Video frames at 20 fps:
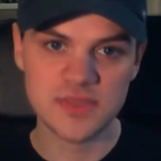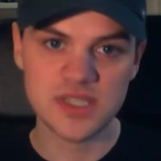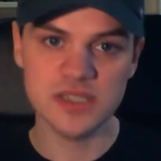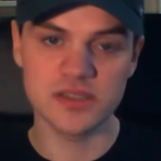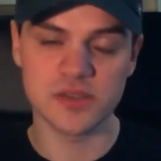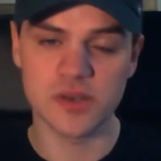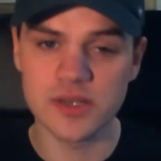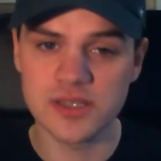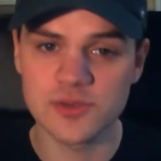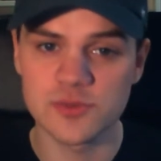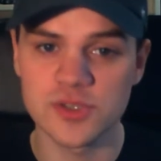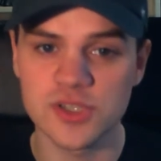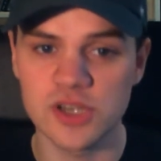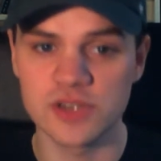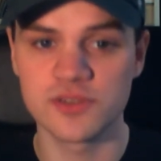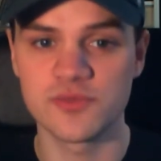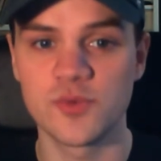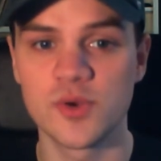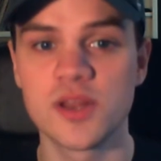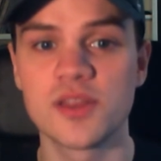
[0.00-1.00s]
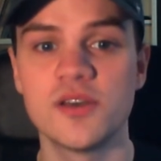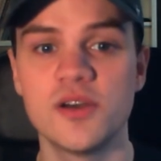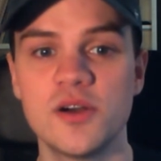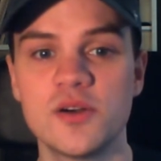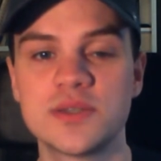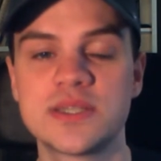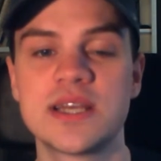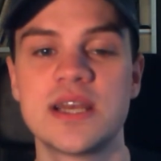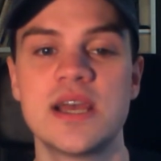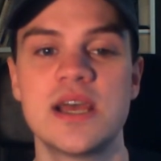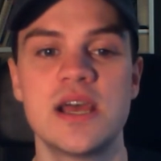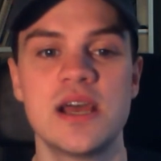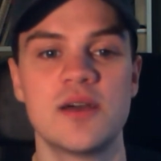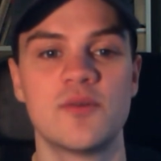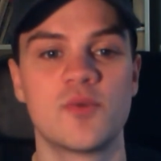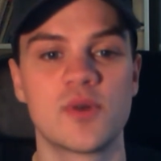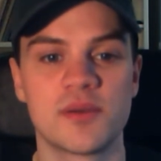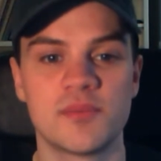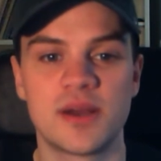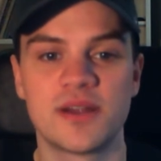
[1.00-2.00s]
So as a result of one
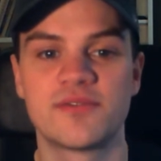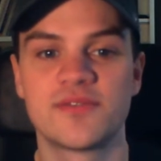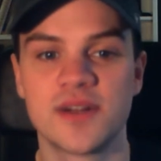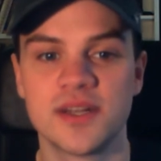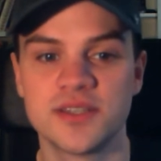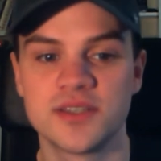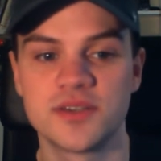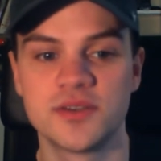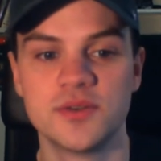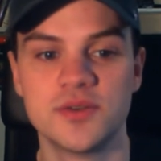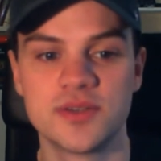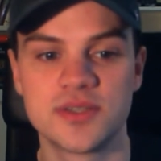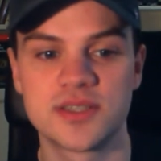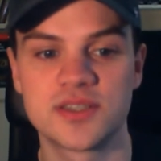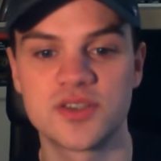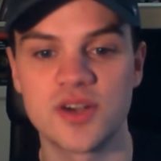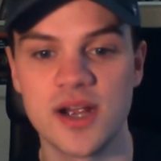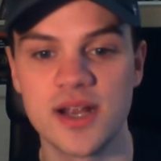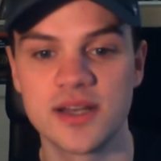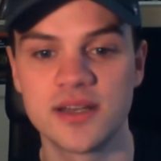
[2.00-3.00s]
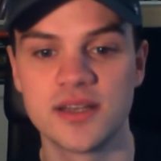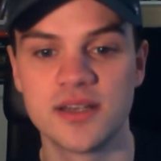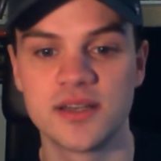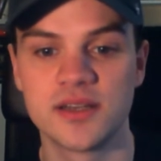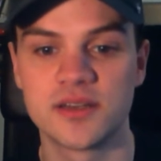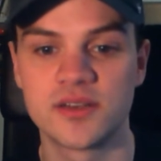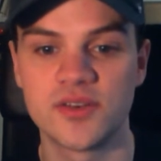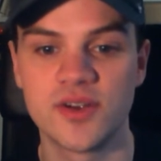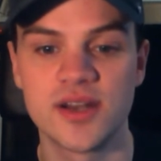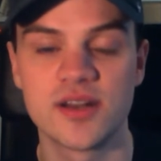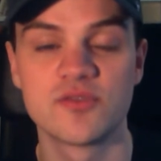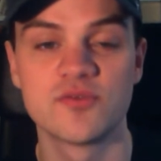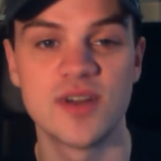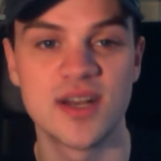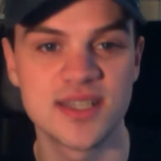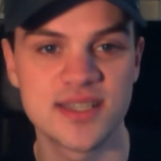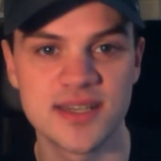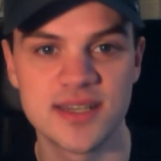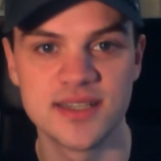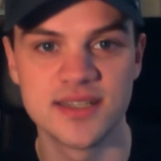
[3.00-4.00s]
of my friends who is trying to create a
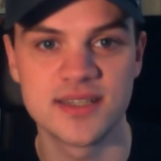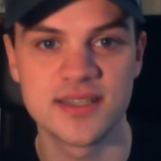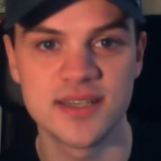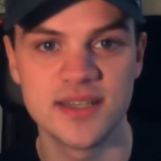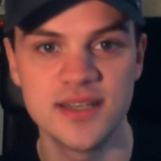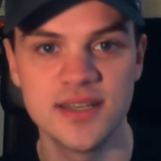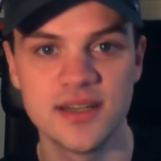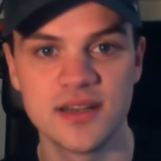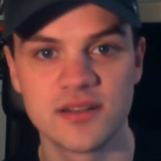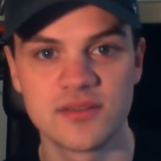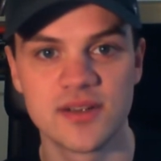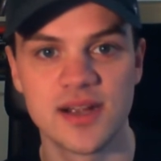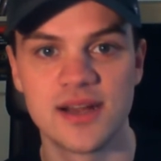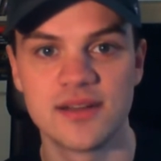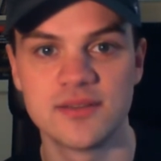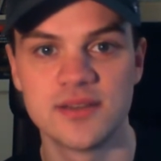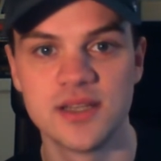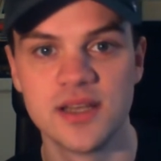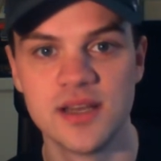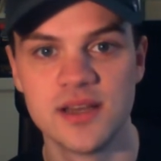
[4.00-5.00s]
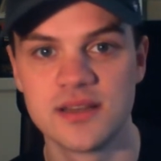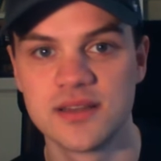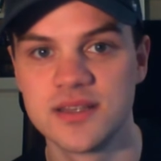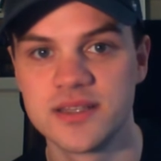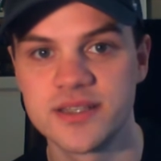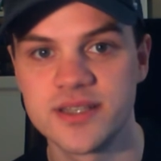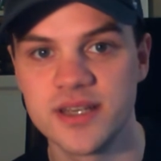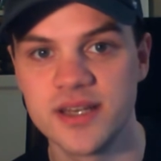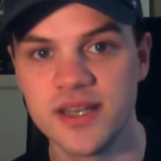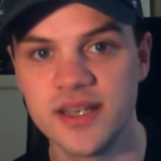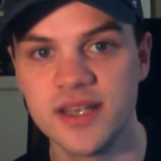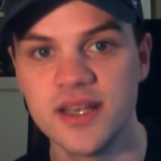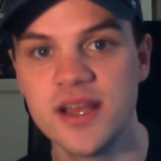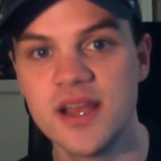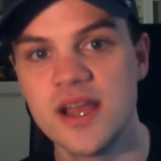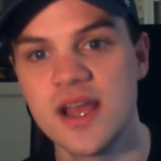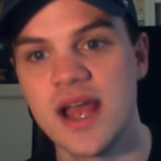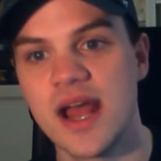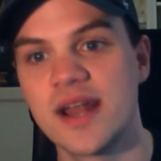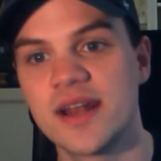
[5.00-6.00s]
residency around the city
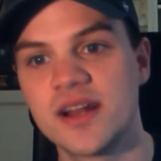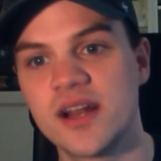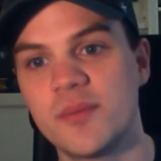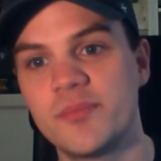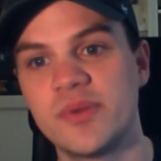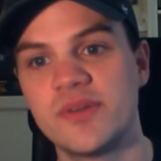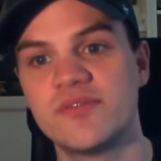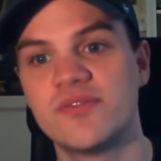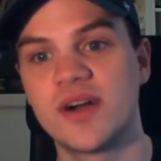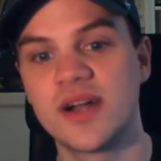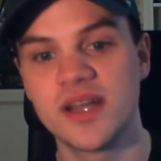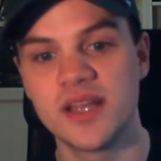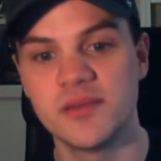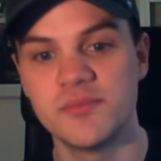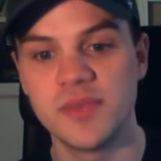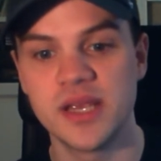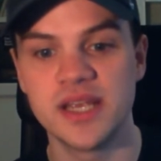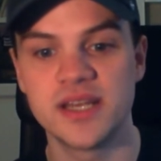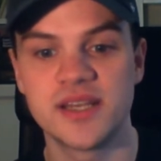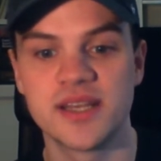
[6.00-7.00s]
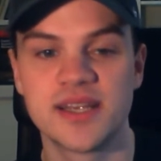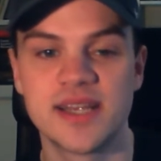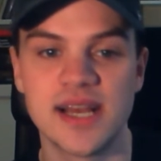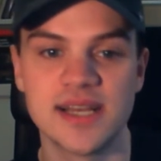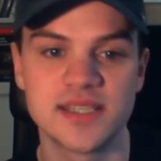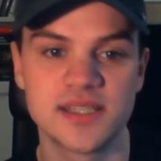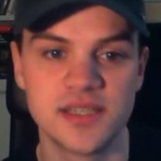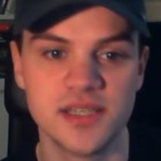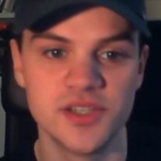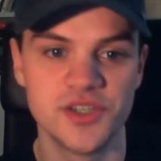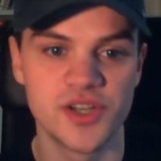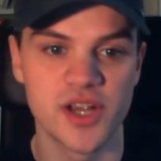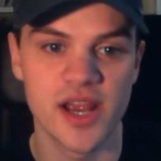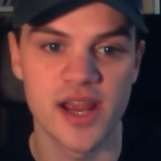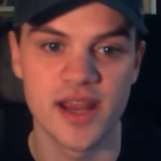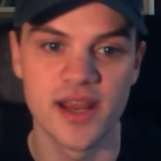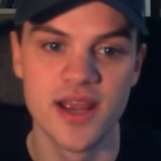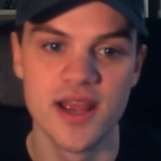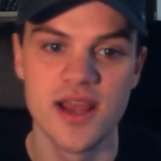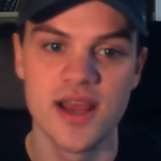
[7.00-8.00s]
ended up inviting me to guest
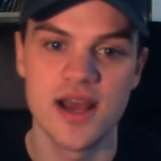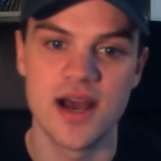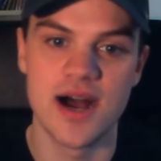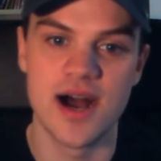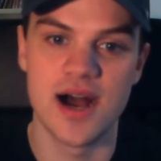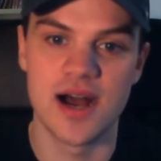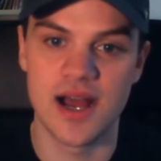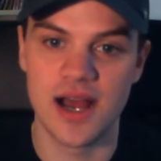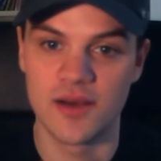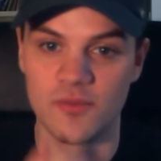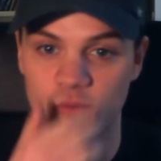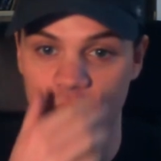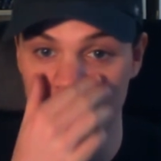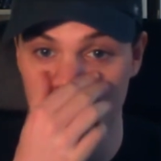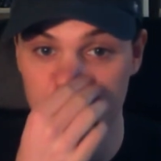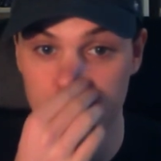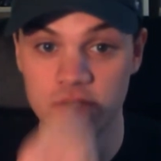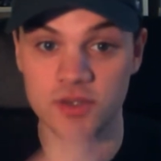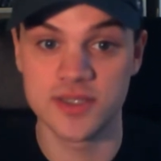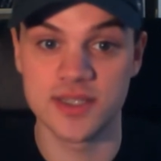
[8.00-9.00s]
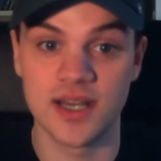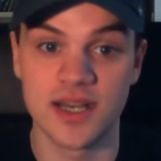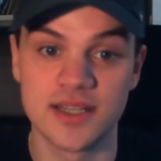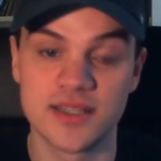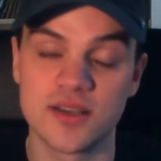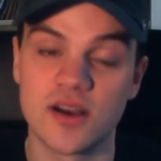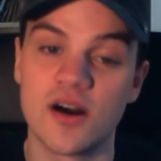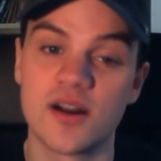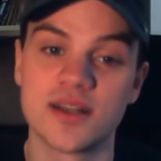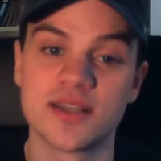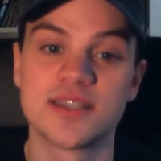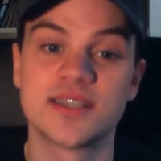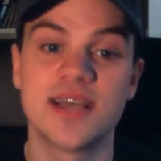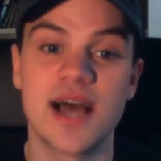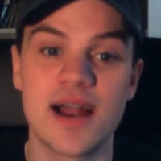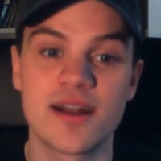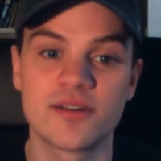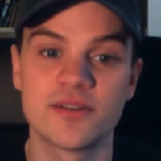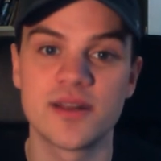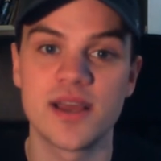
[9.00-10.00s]
DJ at one of those nights on a
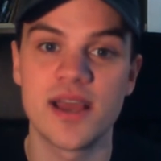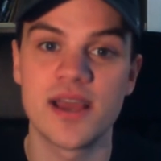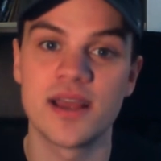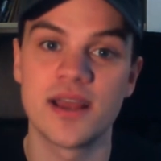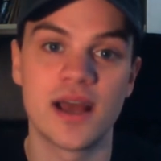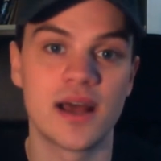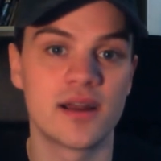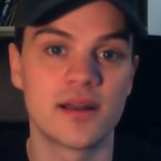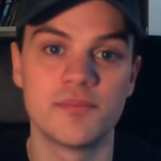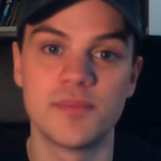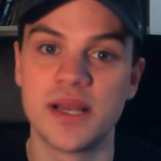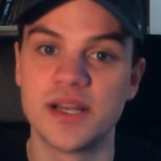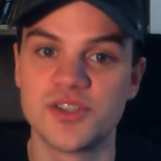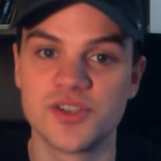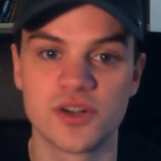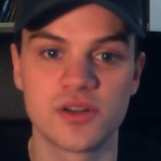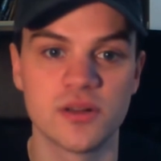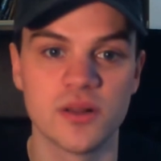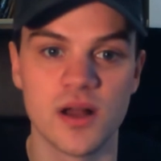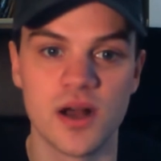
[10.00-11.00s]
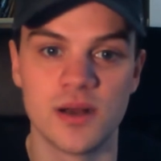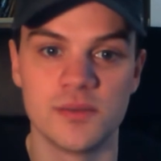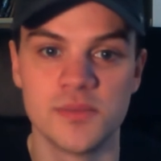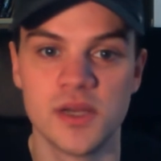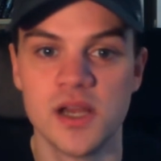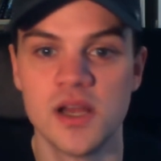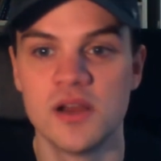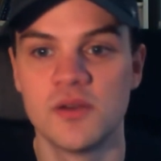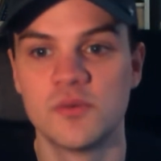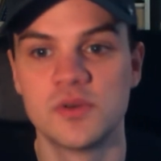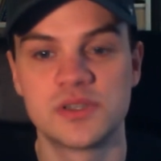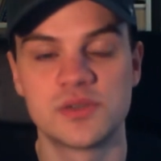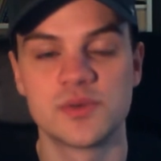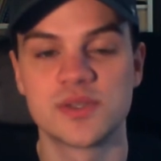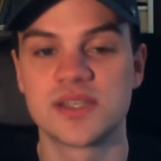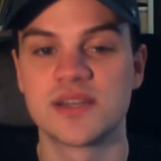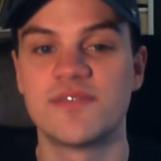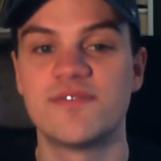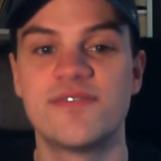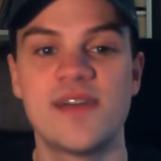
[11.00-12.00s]
Saturday at a major club, which
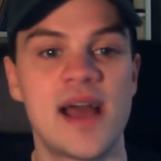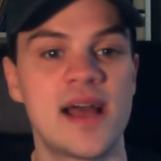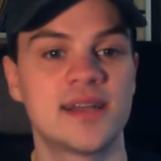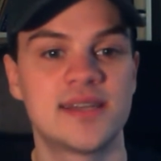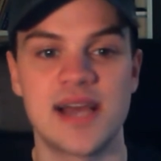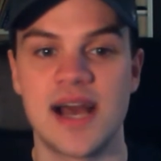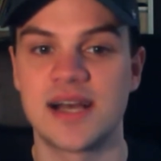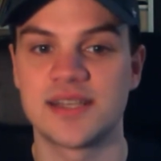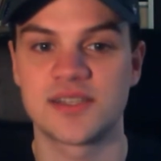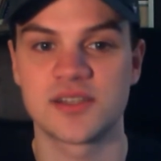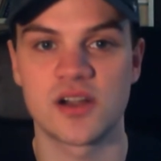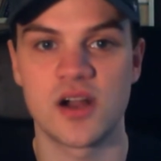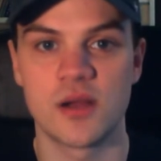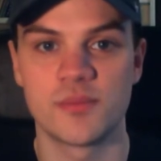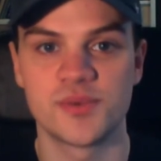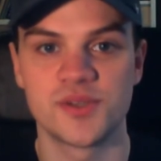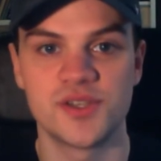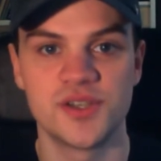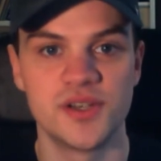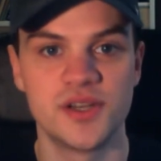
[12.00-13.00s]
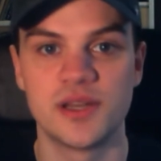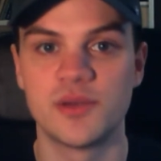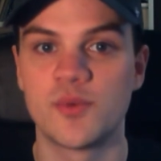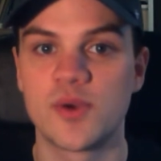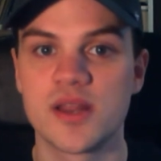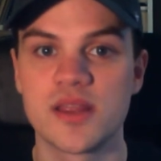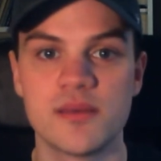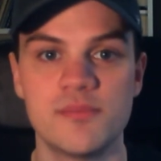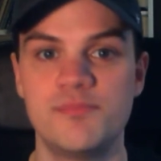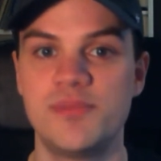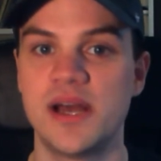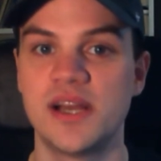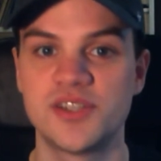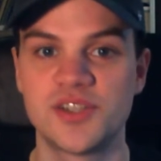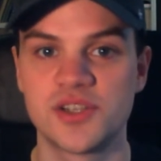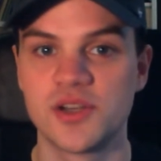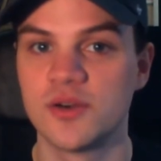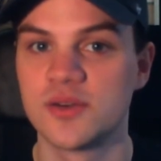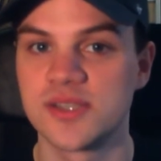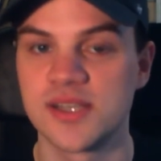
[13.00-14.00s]
was a fantastic opportunity, one of the best
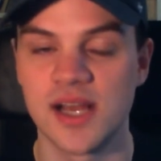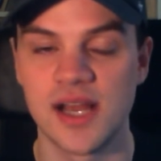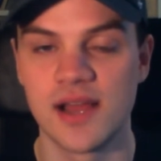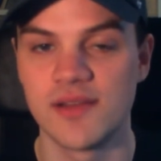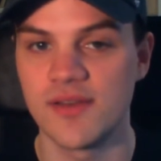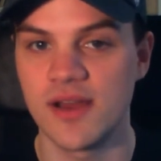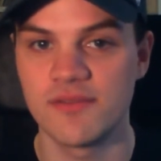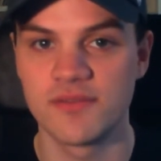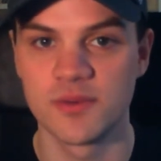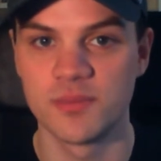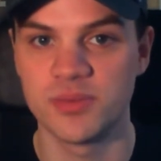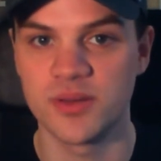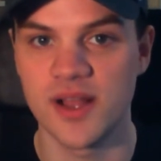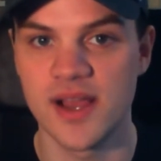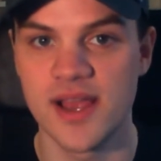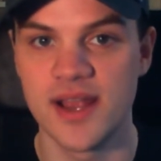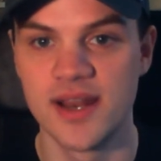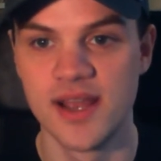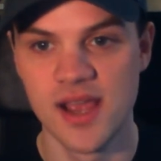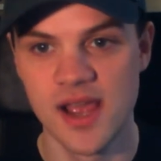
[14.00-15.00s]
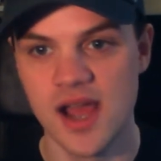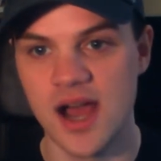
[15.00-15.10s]
shows I have ever played.